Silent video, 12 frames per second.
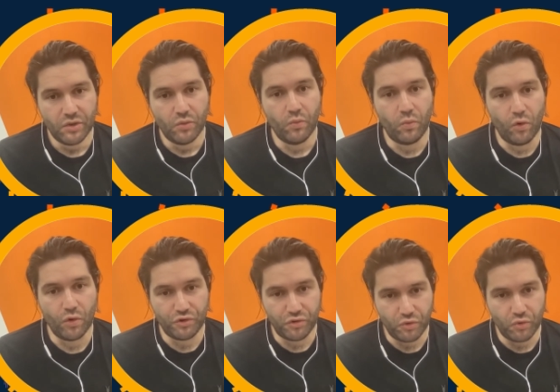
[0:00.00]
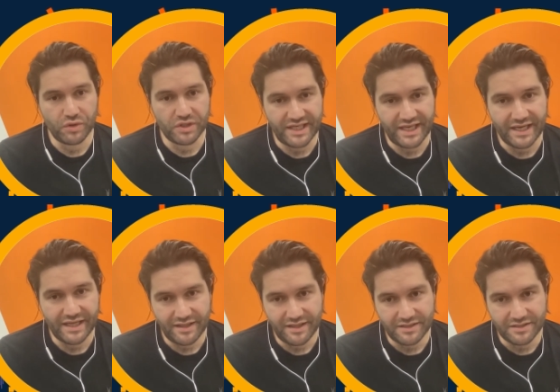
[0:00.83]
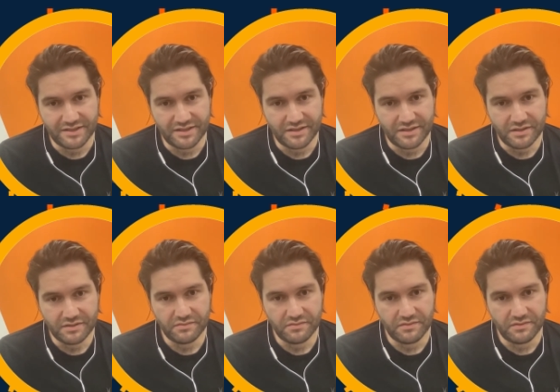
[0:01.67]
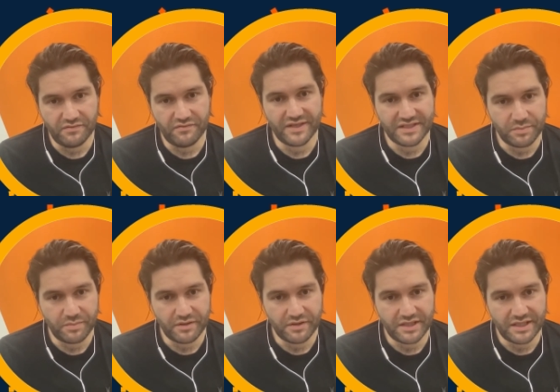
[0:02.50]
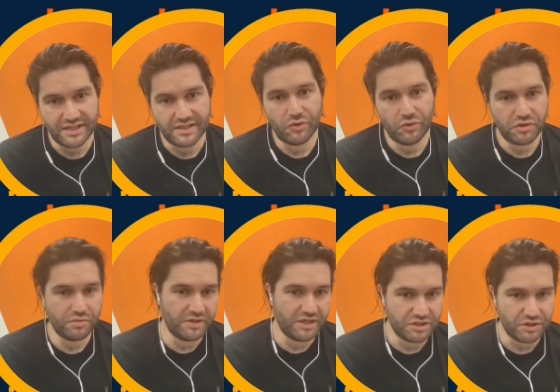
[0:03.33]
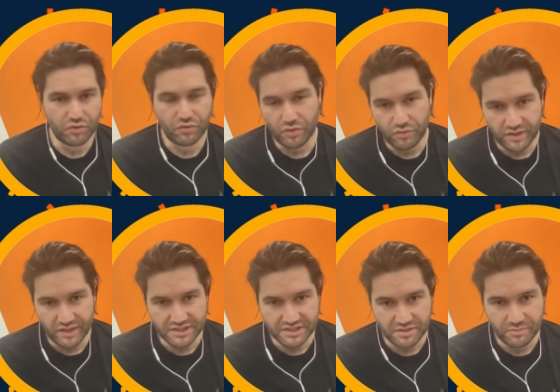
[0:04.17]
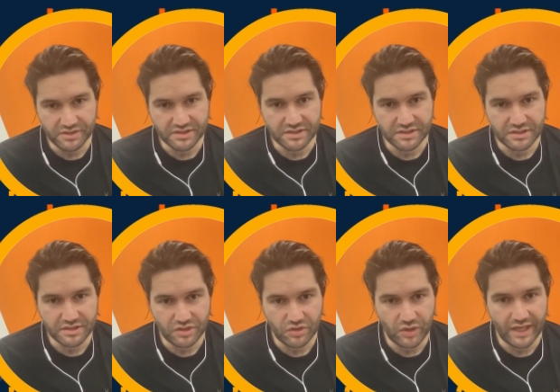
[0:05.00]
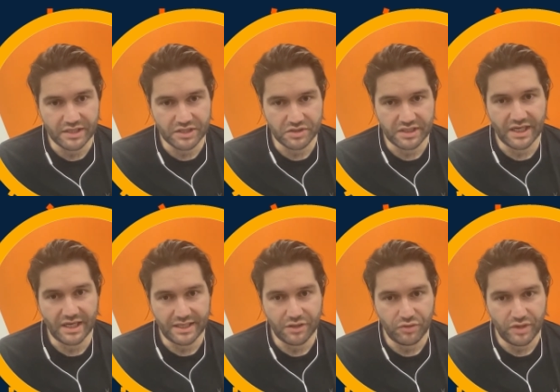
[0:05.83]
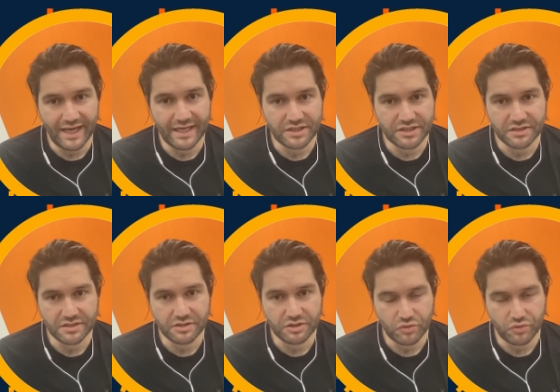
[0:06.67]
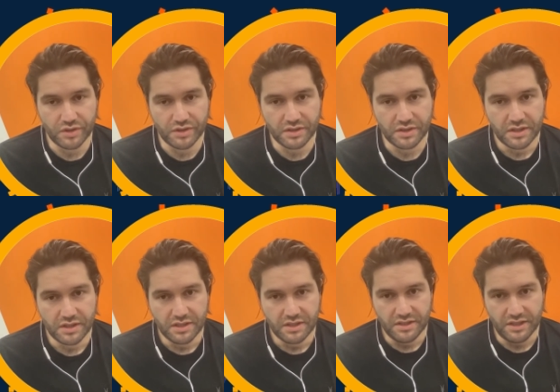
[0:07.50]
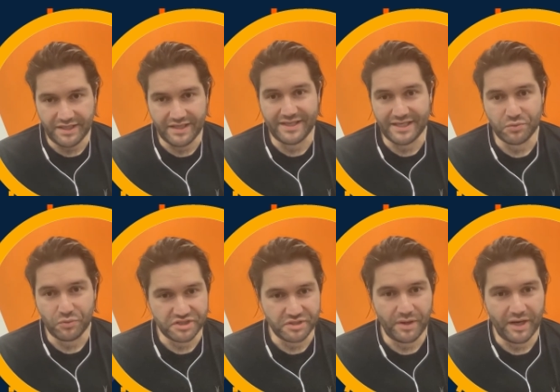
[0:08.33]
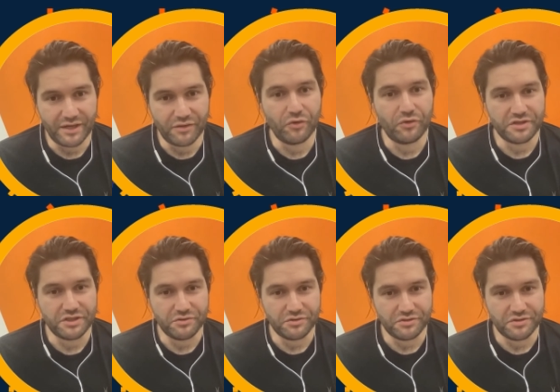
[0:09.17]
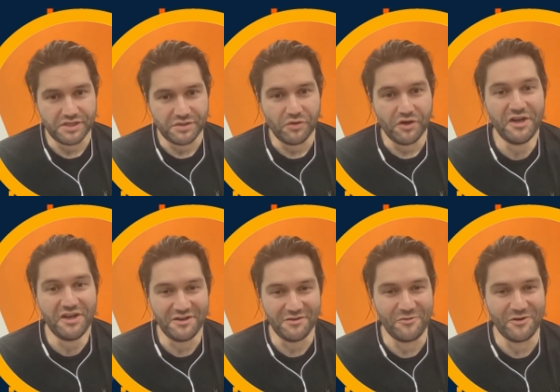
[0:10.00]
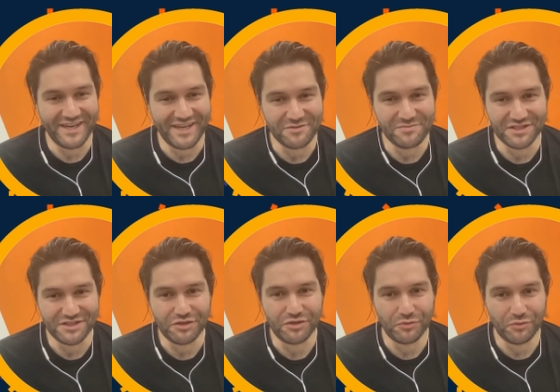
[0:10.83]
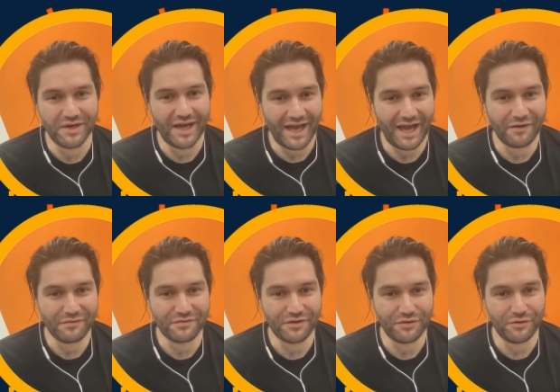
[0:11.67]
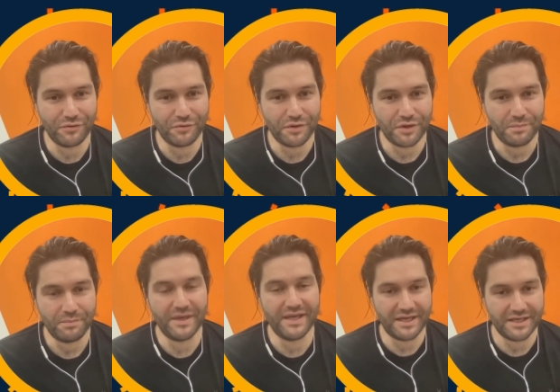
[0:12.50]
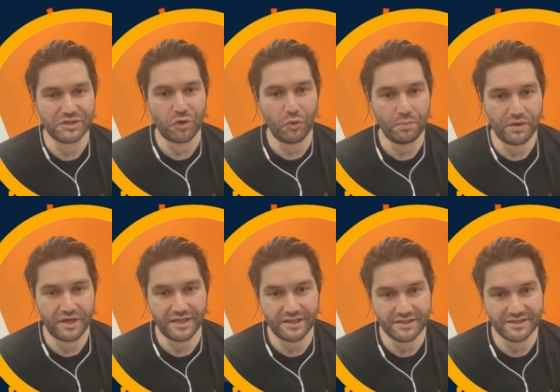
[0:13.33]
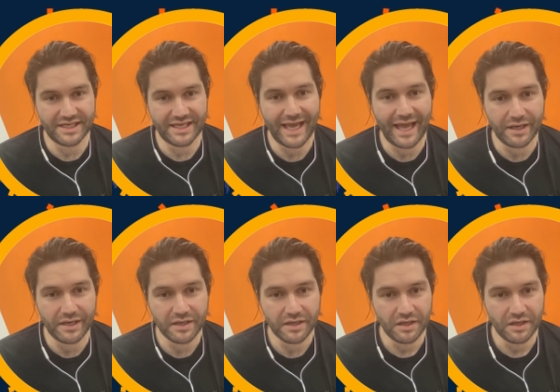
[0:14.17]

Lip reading: What you don't get then is the visibility and the automation throughout the rest of the business to actually carry out the actions. So, and I think this was the paradox, you know, so in one element, you don't have to make it as complicated as it can